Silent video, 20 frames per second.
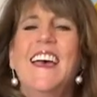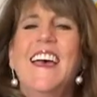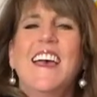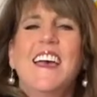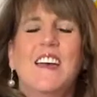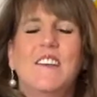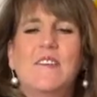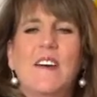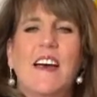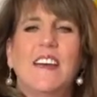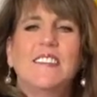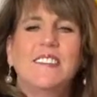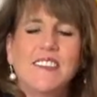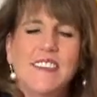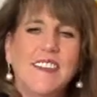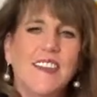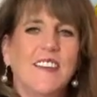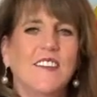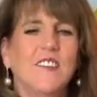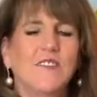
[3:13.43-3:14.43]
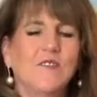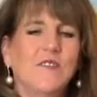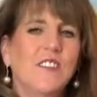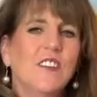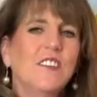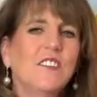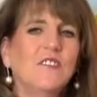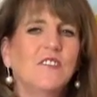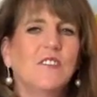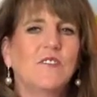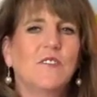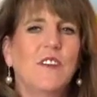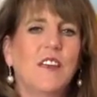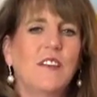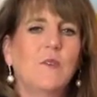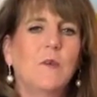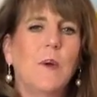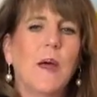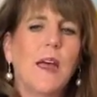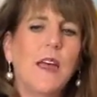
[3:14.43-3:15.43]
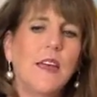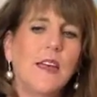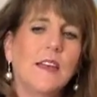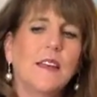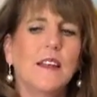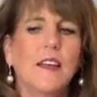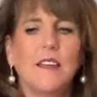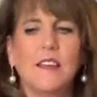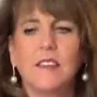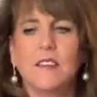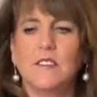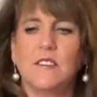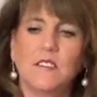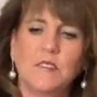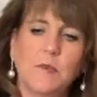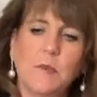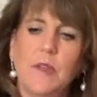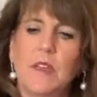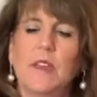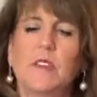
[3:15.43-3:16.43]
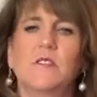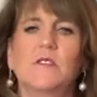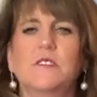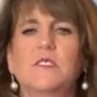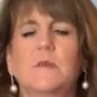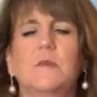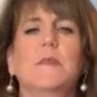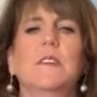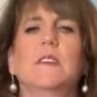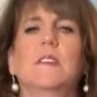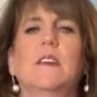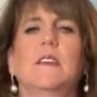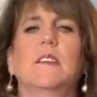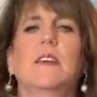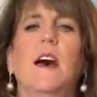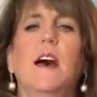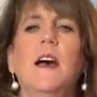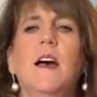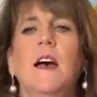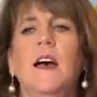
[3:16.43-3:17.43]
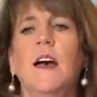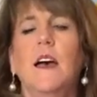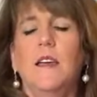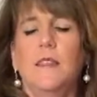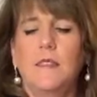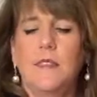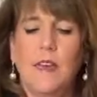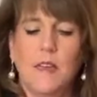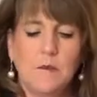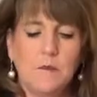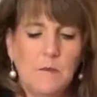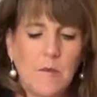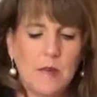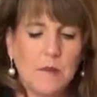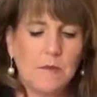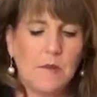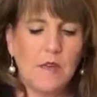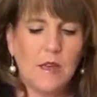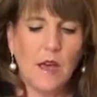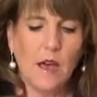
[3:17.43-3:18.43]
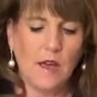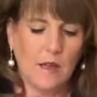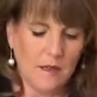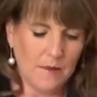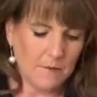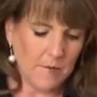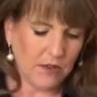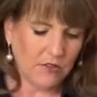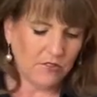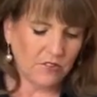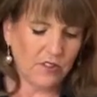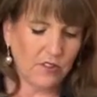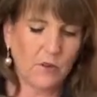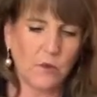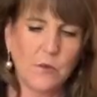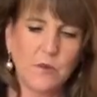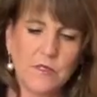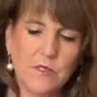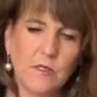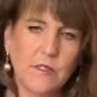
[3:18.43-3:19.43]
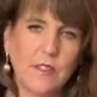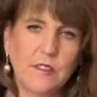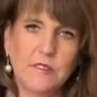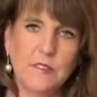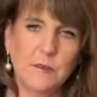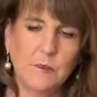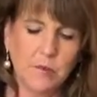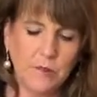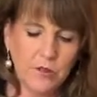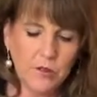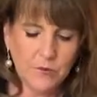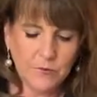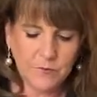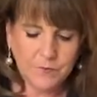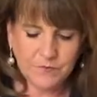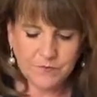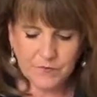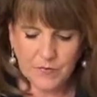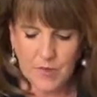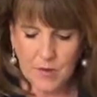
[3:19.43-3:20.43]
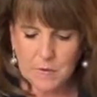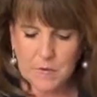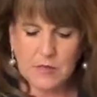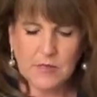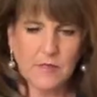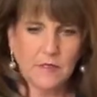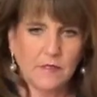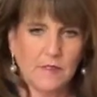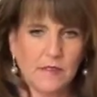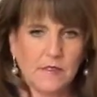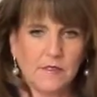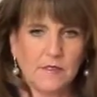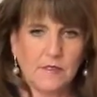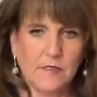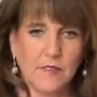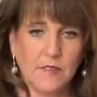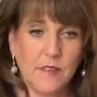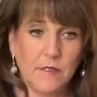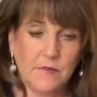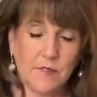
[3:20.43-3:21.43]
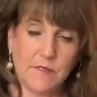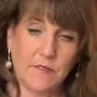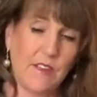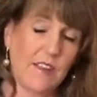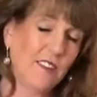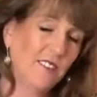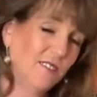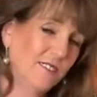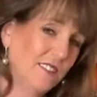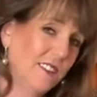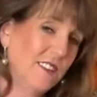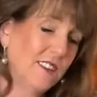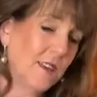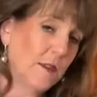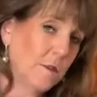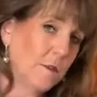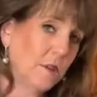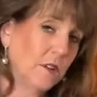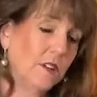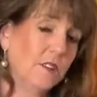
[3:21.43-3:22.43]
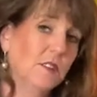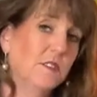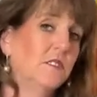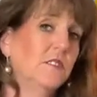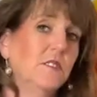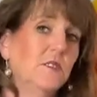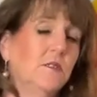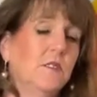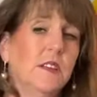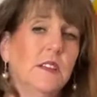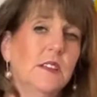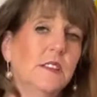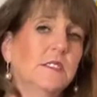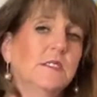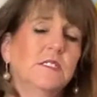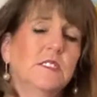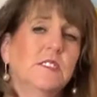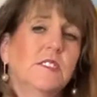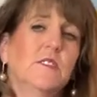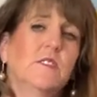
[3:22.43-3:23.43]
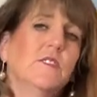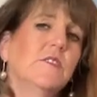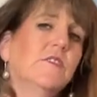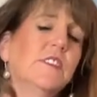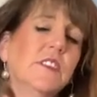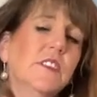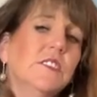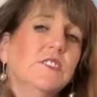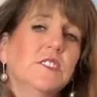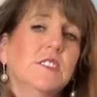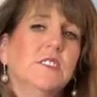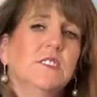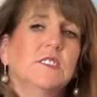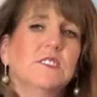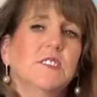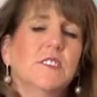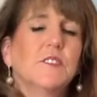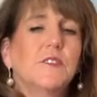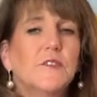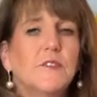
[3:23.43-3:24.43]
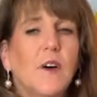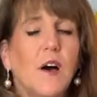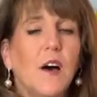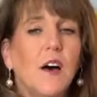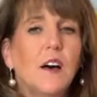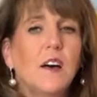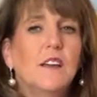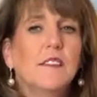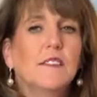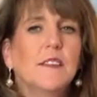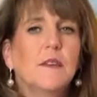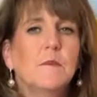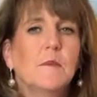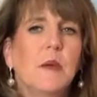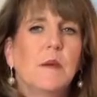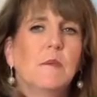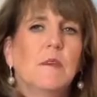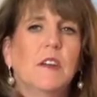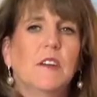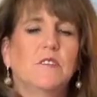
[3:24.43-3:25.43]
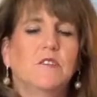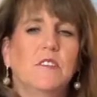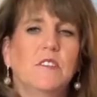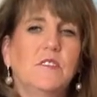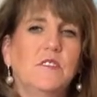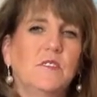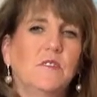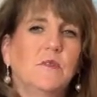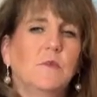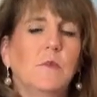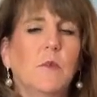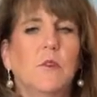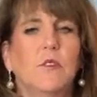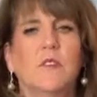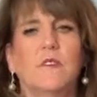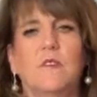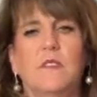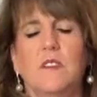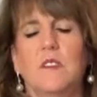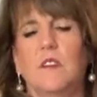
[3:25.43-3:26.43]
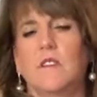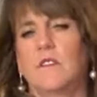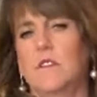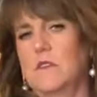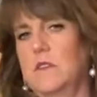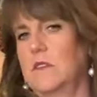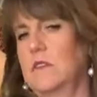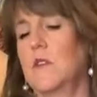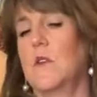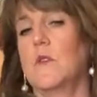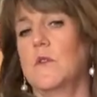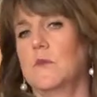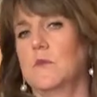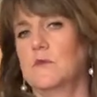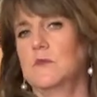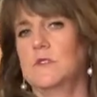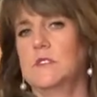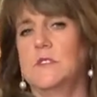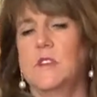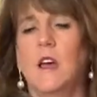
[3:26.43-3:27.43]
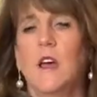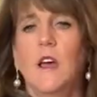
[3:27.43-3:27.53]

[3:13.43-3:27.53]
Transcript: If I think I can finish it right away and I can display it or something like that, then maybe I should go with the Lacy Bloom. But the Lacy Leaf, if I don't think I'm going to do it until, or finish it until fall, then maybe I should do more of the earth tones.